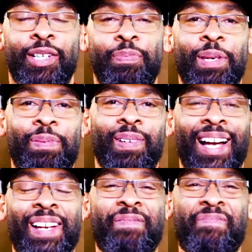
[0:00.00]
Good people,
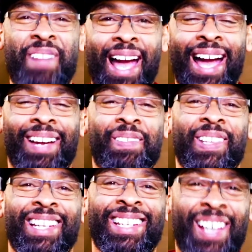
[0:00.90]
I am back
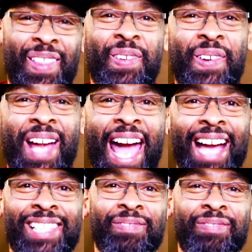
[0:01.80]
with another
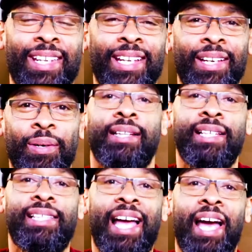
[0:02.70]
reaction video. This
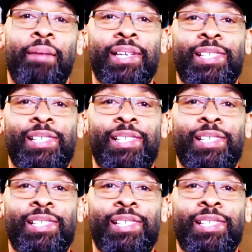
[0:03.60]
time is